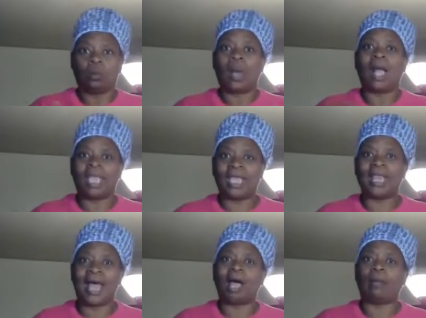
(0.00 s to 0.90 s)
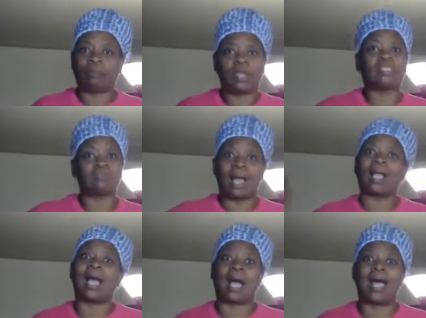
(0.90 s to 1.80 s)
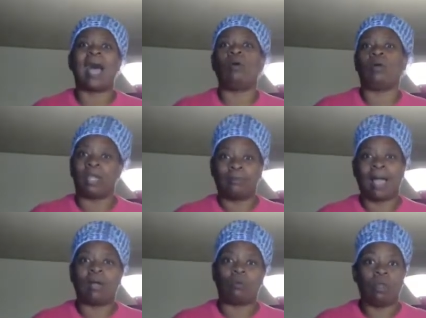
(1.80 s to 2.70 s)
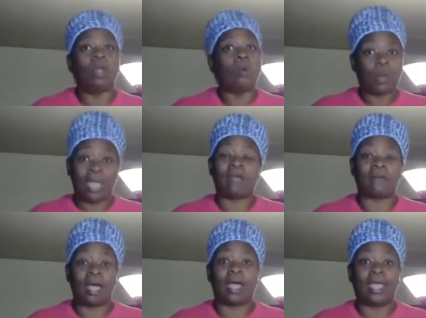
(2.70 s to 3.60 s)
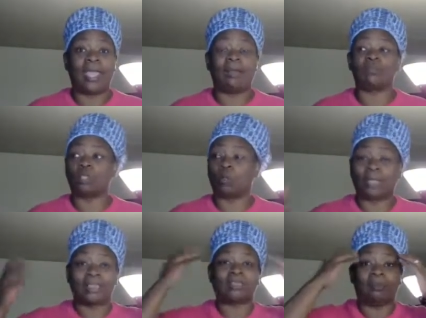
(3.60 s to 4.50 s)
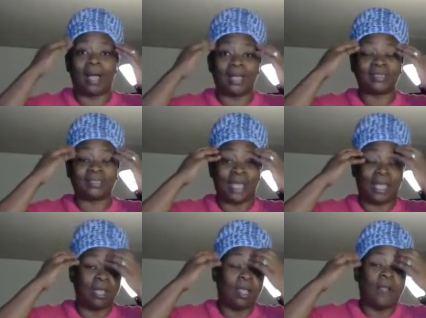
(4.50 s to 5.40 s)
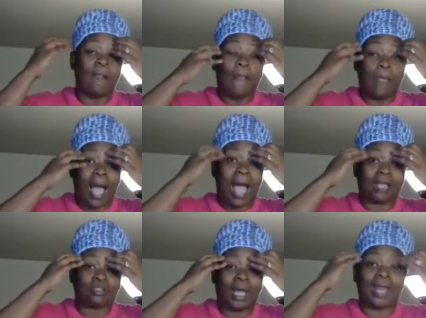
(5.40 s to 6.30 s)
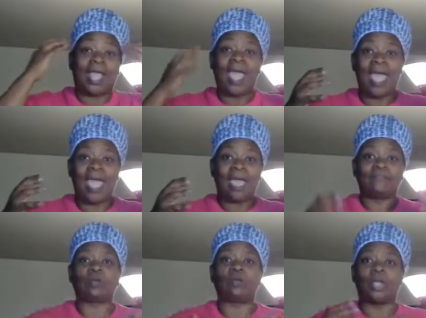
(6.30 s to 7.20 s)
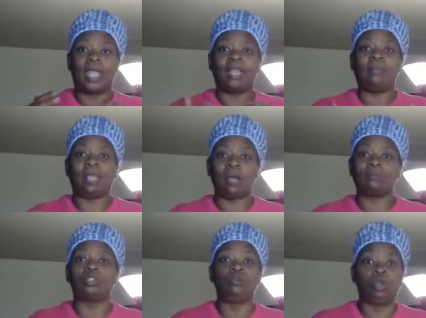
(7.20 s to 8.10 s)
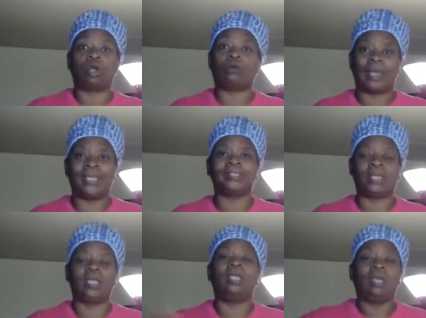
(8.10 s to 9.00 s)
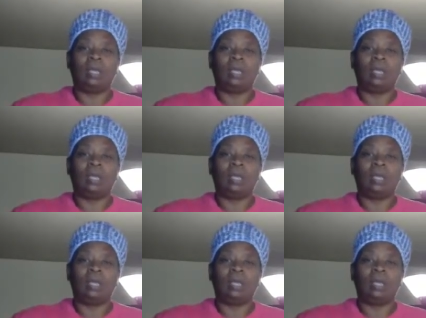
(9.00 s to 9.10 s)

Why can't I praise my God out and about wherever I am? So that's the mindset I try to have. So when the enemy comes, you look crazy.